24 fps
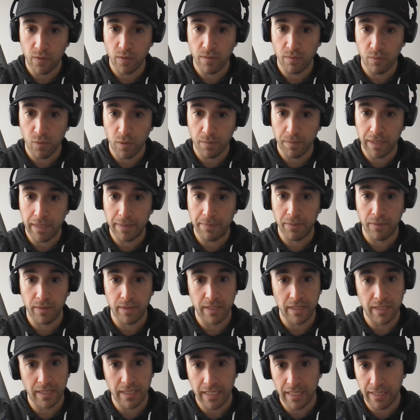with more people
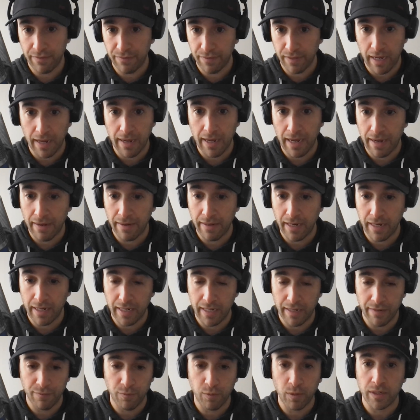and see
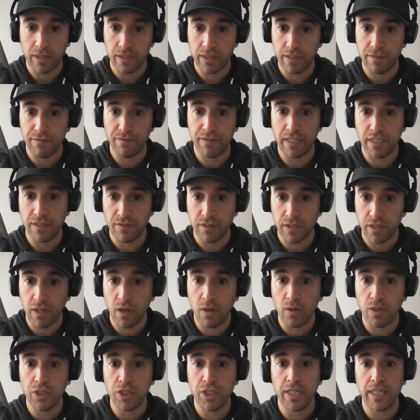if we're good fits for
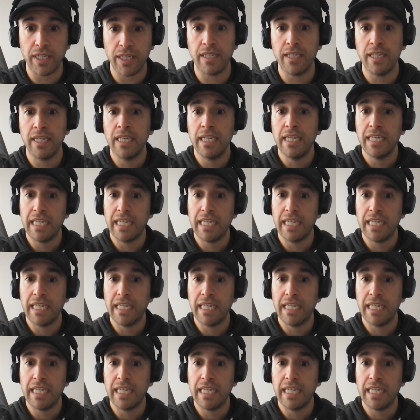coaching.